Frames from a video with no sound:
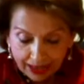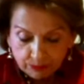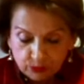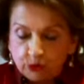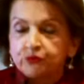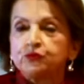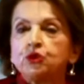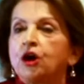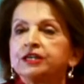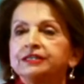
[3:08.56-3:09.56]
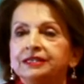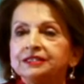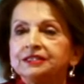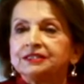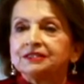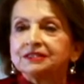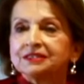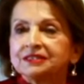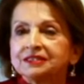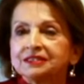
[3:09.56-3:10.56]
depth of darkness,
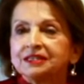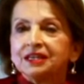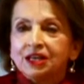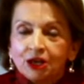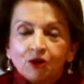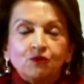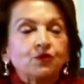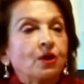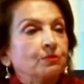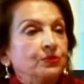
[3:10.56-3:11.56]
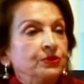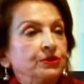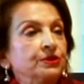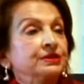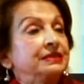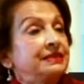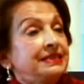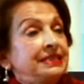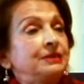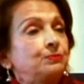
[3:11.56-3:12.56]
from the
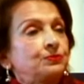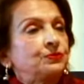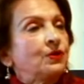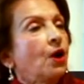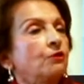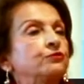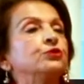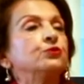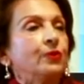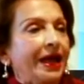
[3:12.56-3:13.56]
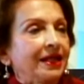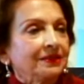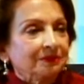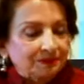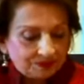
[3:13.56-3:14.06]
deep of the well.